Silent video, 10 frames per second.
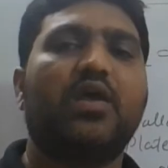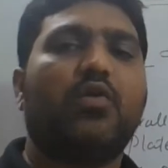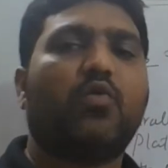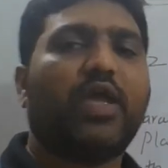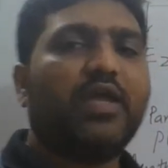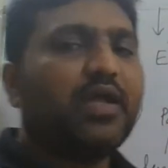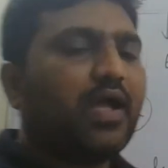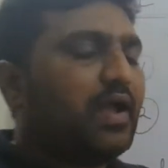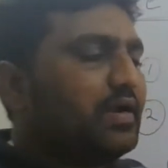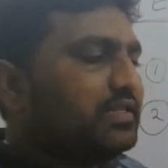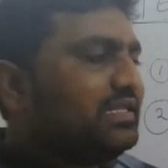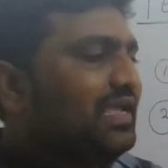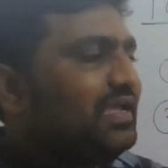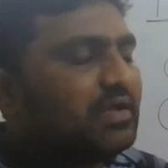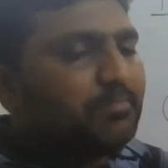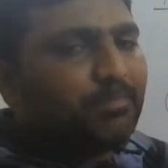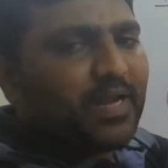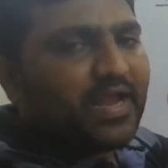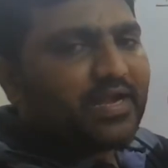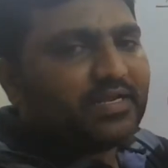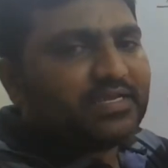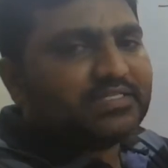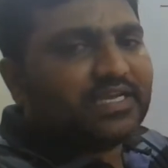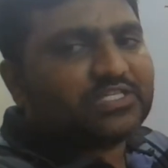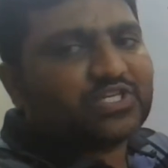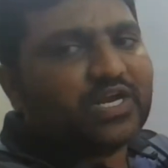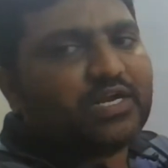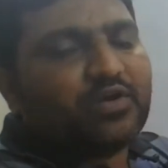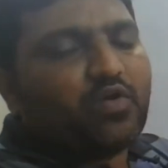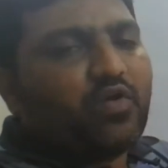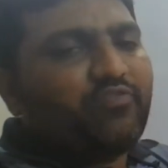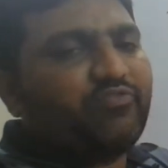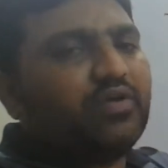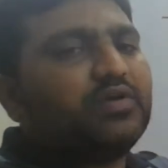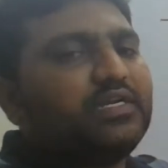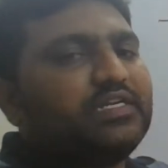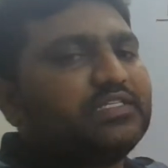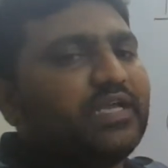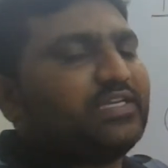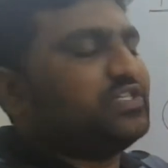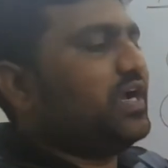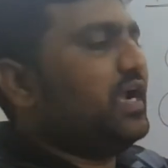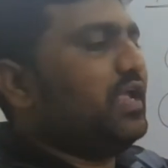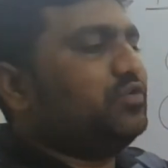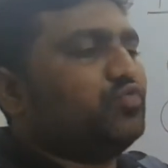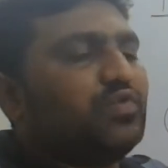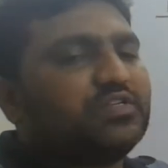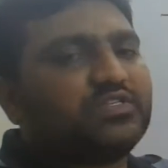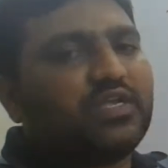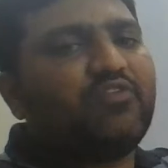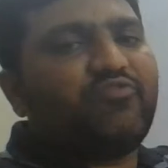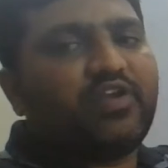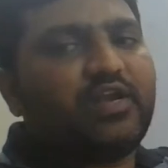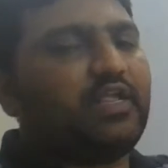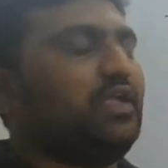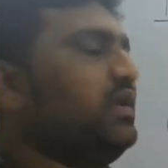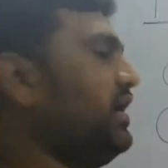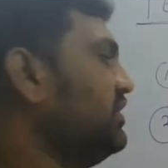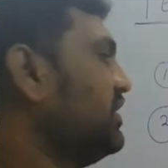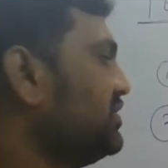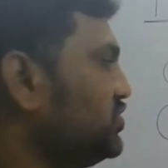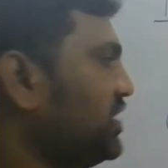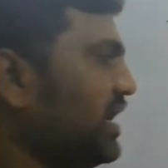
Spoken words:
okay, and the plate is extended off, it is extending towards infinity, right? So the